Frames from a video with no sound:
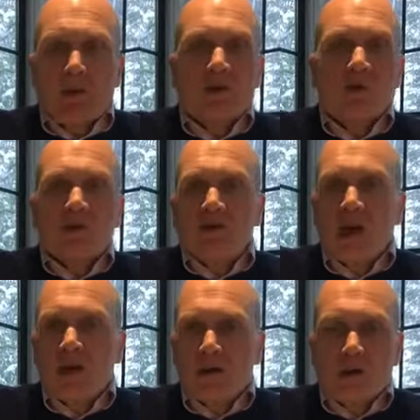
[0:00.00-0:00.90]
you
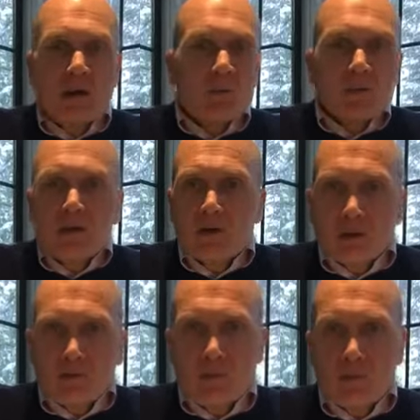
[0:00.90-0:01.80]
design 1 million
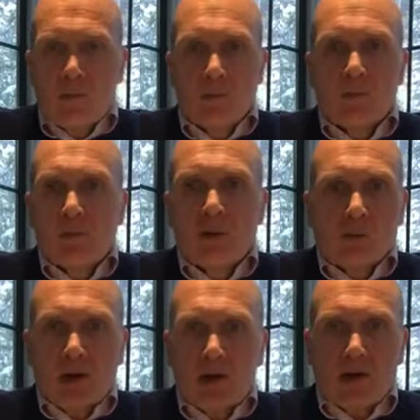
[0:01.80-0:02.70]
different
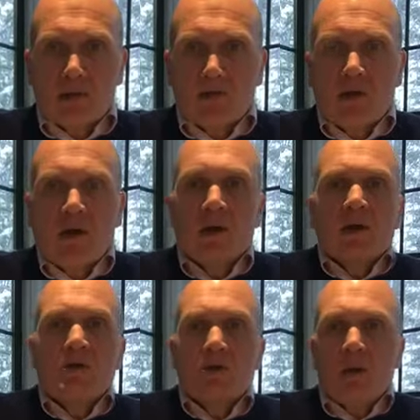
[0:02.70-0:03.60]
products?
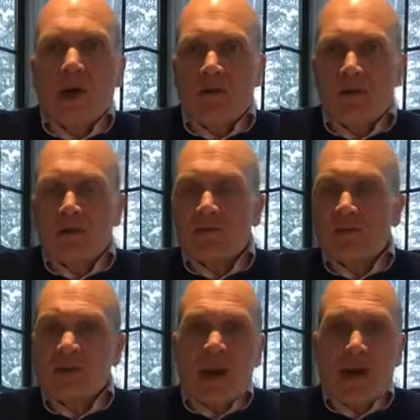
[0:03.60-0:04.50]
Do you have a
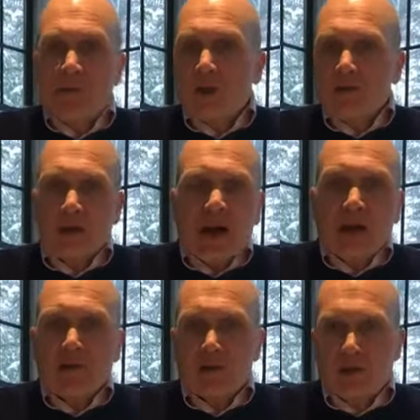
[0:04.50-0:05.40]
design
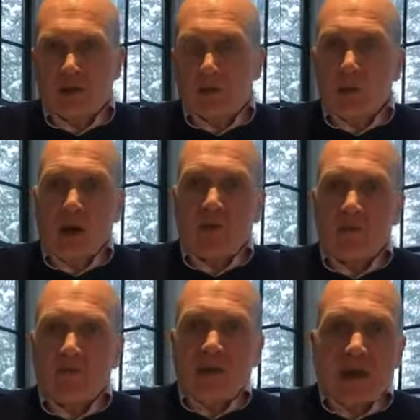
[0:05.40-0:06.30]
methodology? Do you have a
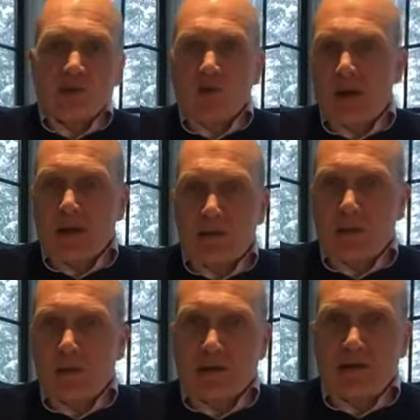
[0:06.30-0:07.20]
fast track
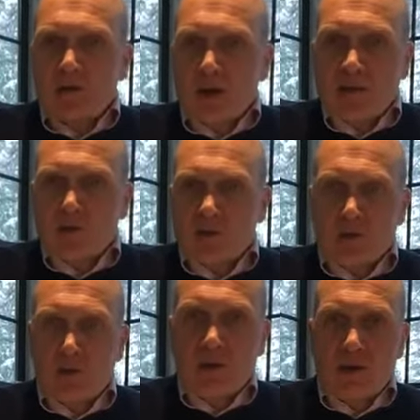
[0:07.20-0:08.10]
ability to design
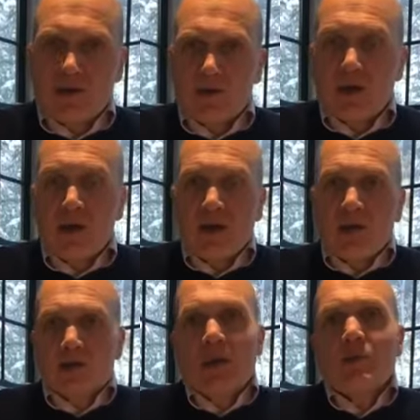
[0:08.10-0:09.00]
certain things?
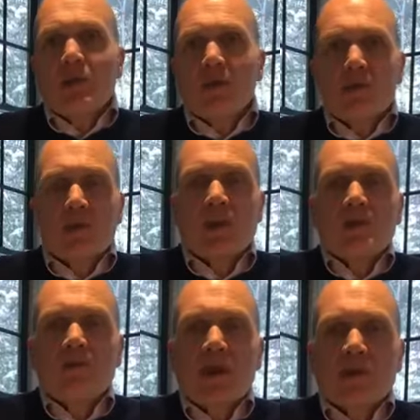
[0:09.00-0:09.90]
Same thing with a
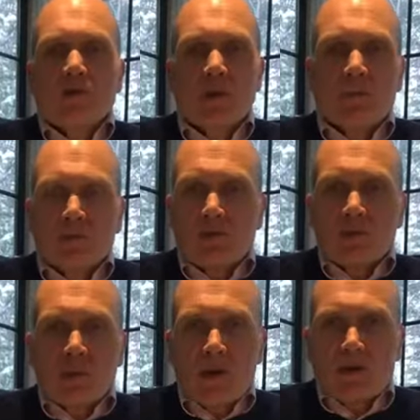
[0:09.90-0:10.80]
manufacturer. If
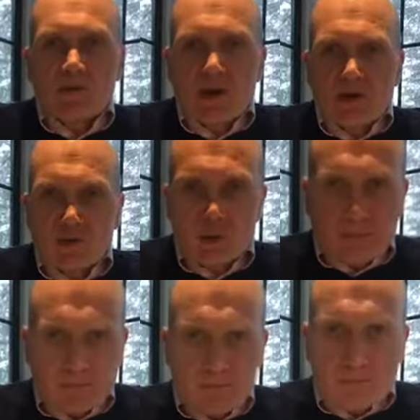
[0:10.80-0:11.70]
you're a manufacturer,
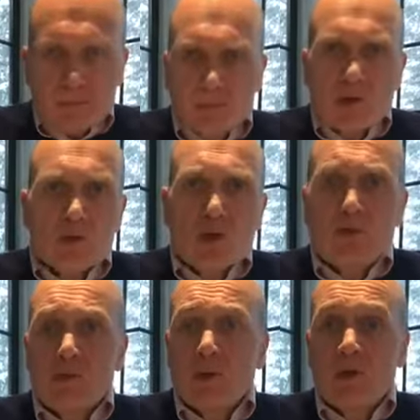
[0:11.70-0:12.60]
do
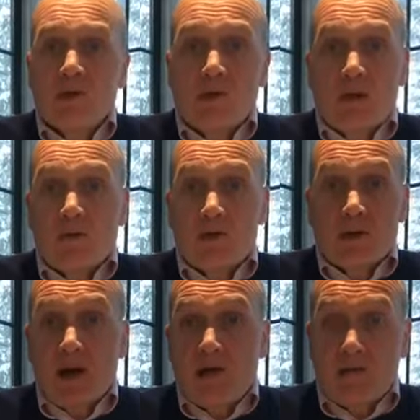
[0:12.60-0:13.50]
you have a very
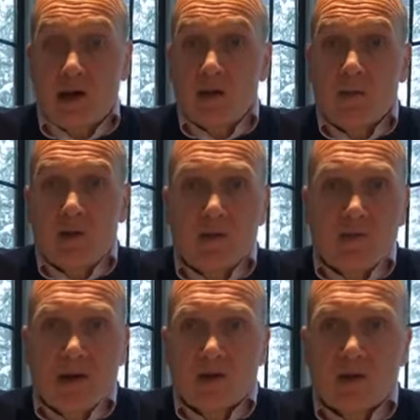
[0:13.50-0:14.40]
high volume
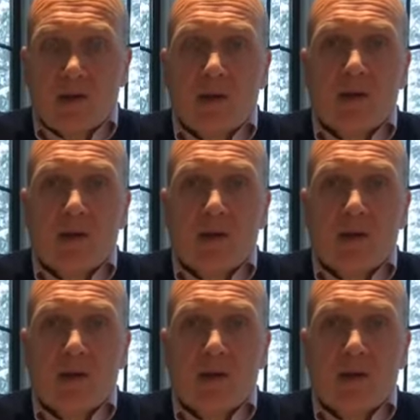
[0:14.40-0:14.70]
manufacturing